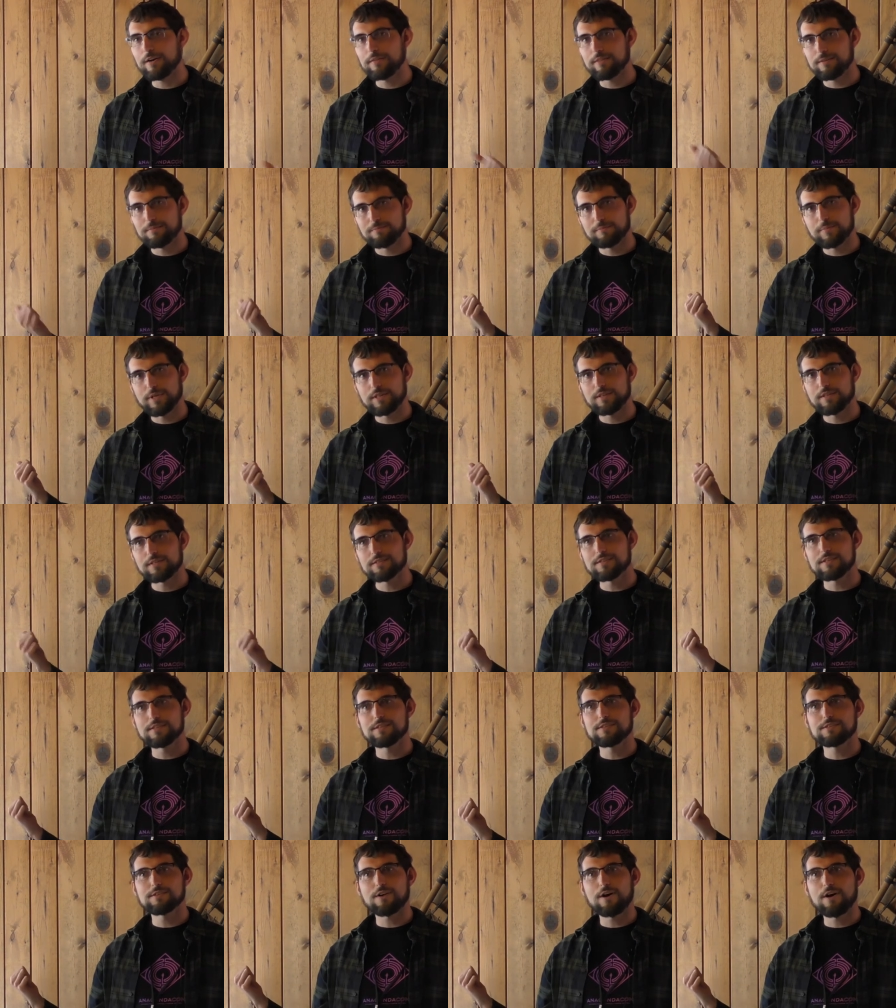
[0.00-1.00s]
but this
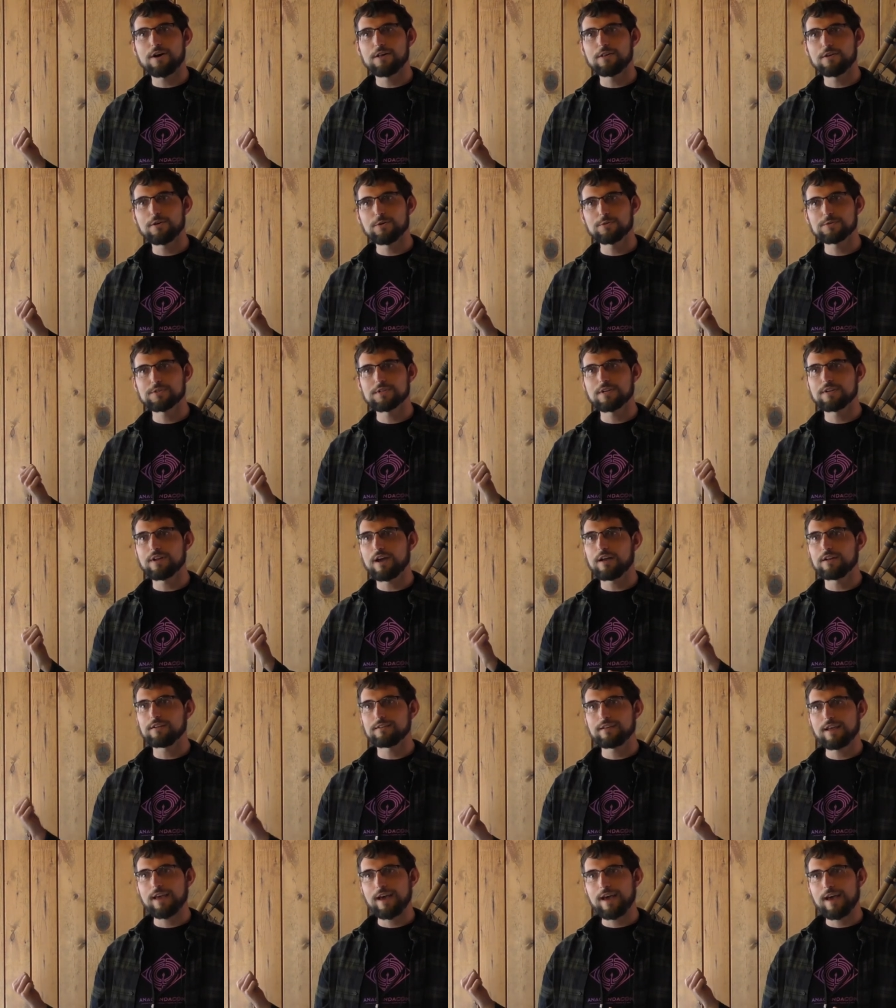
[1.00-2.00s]
is all hosted
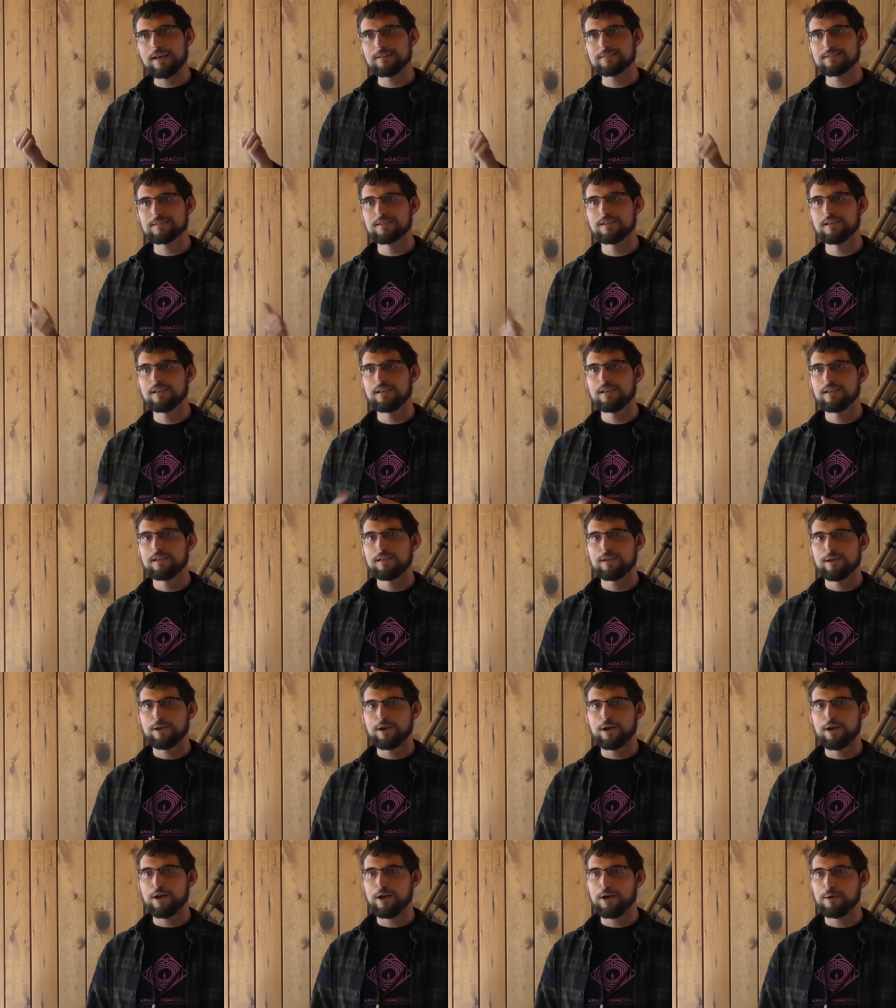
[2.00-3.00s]
on DAT.
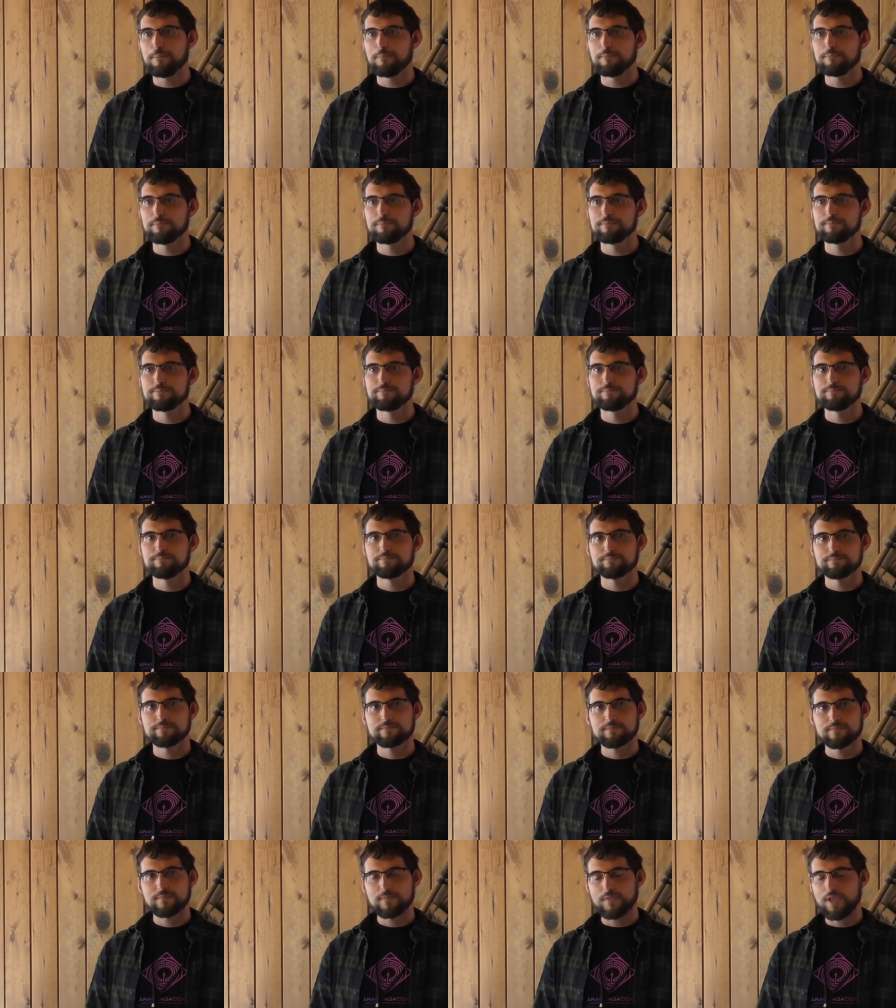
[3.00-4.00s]

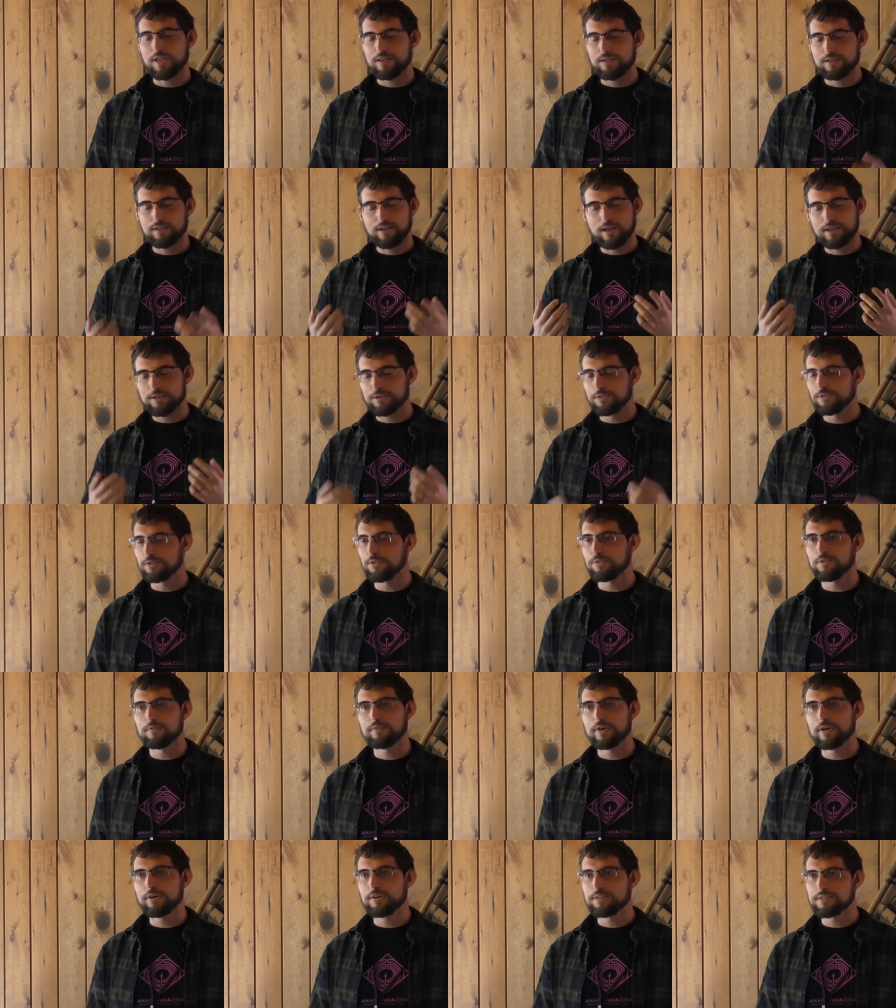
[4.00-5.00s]
I could do a very